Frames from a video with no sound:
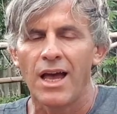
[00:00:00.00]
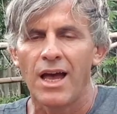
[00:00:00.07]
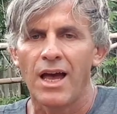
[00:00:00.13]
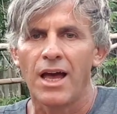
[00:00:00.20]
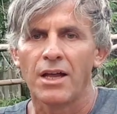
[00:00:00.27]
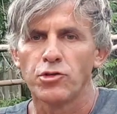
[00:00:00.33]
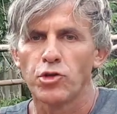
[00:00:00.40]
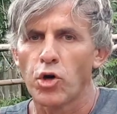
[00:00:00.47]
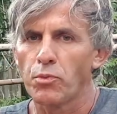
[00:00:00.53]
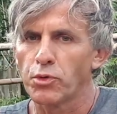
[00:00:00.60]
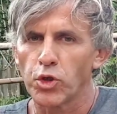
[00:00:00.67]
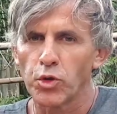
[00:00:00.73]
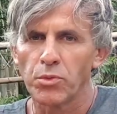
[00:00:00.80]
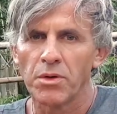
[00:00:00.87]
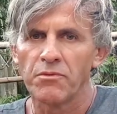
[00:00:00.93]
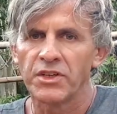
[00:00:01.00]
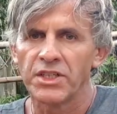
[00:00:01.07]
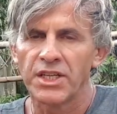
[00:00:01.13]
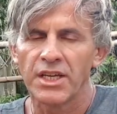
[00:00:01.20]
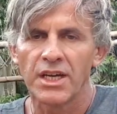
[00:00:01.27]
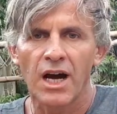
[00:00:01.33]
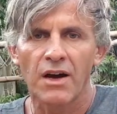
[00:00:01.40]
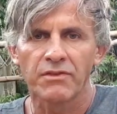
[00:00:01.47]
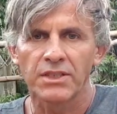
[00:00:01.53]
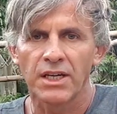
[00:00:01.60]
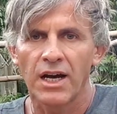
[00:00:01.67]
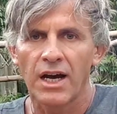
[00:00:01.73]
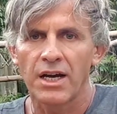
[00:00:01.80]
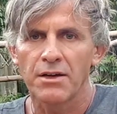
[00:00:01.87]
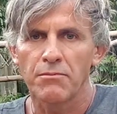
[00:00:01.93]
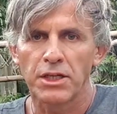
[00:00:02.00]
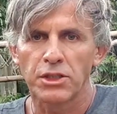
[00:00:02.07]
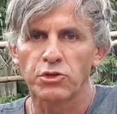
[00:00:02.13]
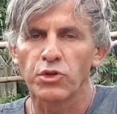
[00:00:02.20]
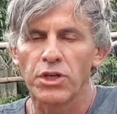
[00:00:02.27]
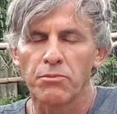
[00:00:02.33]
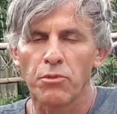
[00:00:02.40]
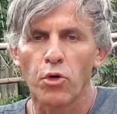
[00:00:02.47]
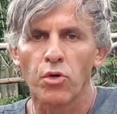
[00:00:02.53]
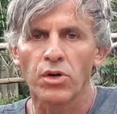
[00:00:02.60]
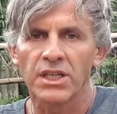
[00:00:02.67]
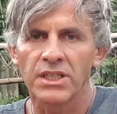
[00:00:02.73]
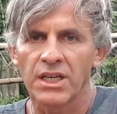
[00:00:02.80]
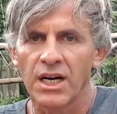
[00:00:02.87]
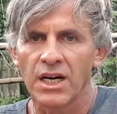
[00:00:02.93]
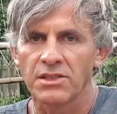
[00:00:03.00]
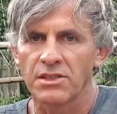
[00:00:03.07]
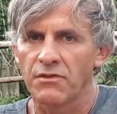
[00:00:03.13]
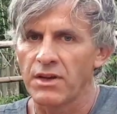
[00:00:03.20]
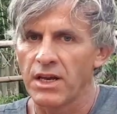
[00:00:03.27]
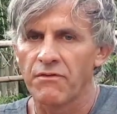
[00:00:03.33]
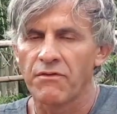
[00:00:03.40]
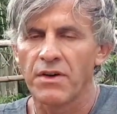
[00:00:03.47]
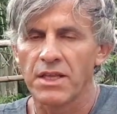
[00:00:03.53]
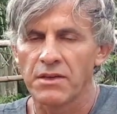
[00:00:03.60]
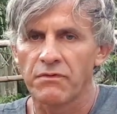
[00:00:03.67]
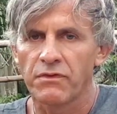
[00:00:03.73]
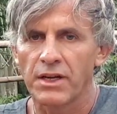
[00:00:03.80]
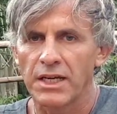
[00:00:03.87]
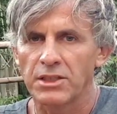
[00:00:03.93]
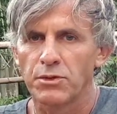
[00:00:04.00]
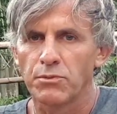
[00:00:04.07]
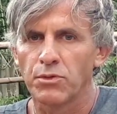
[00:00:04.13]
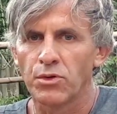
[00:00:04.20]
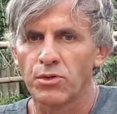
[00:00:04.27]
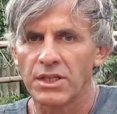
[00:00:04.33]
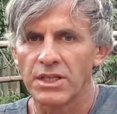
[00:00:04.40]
and no problem, the day after I have my trip organized. They are very flexible,